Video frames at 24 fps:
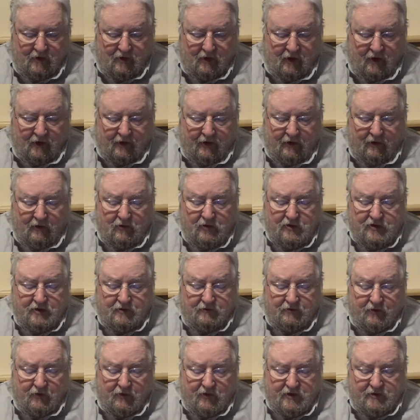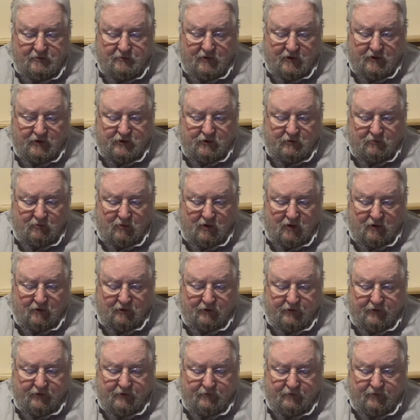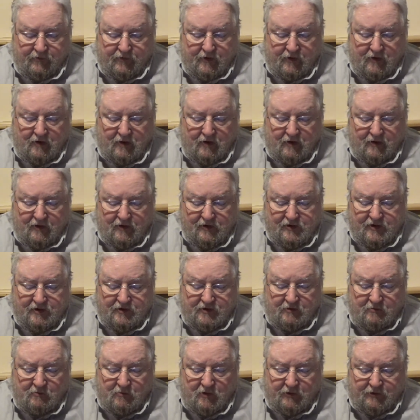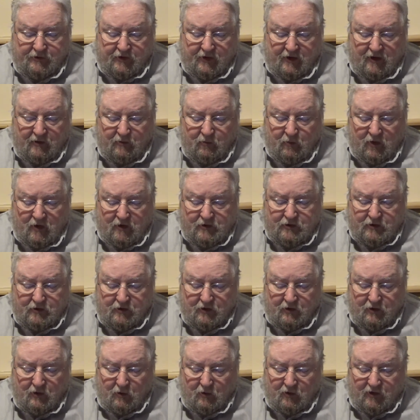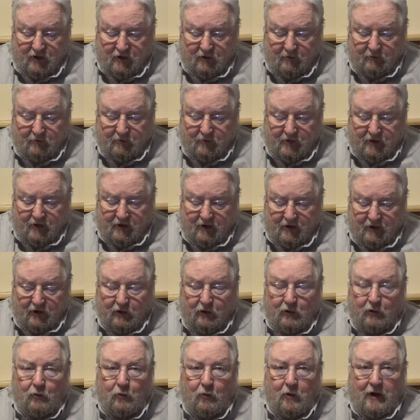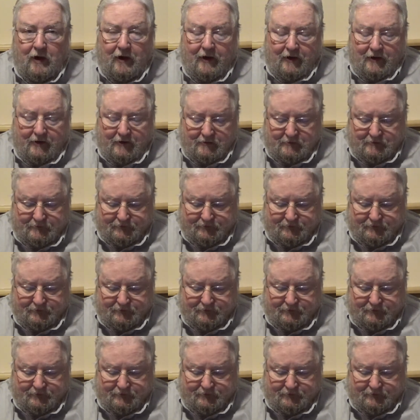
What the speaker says: Iyar is a very special month. This is a month God wants you to know Him in a new way.